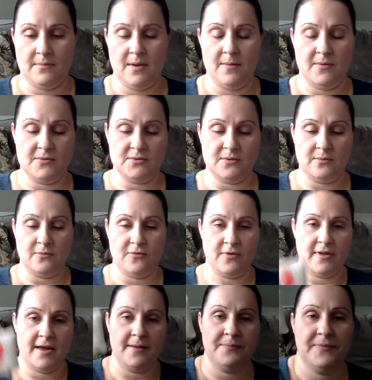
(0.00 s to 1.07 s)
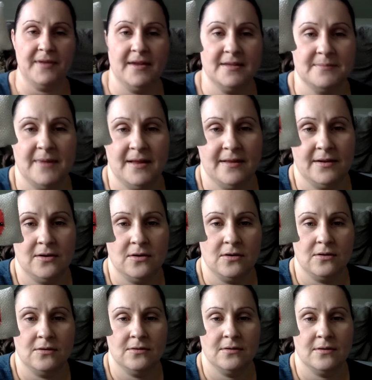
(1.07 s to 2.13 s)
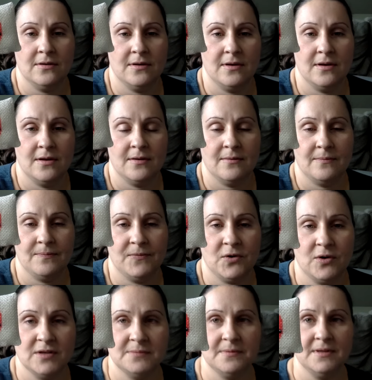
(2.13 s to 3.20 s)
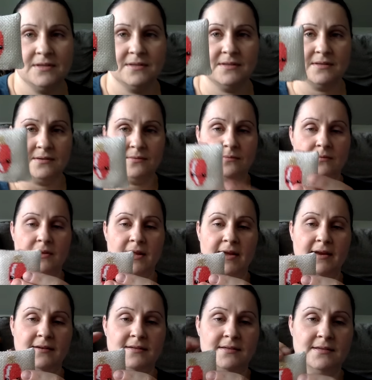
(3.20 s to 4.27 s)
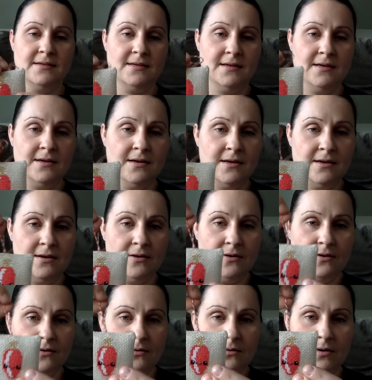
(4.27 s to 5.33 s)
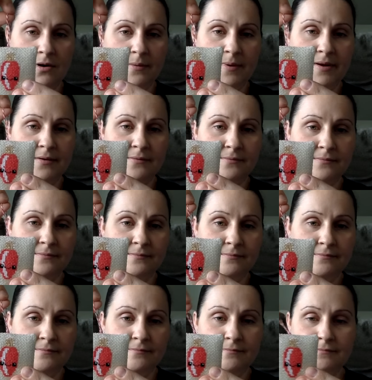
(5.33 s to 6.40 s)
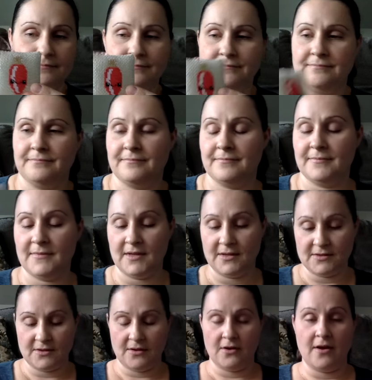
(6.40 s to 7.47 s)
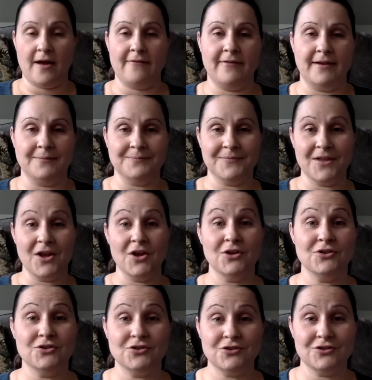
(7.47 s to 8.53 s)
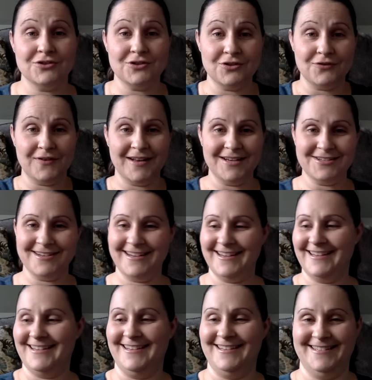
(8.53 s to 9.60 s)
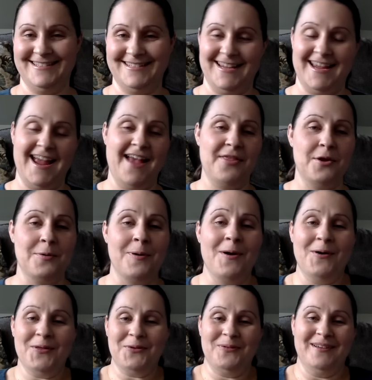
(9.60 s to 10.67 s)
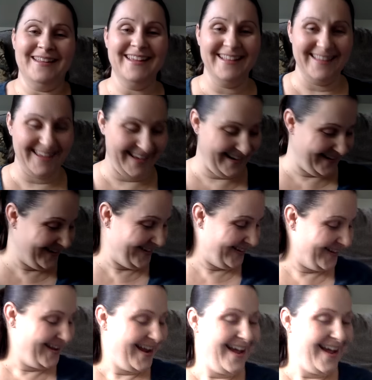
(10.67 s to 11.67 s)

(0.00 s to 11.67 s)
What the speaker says: maybe it was a little before that, is my little Christmas light ornament. So there you have it. 2 finishes! And they're both really little.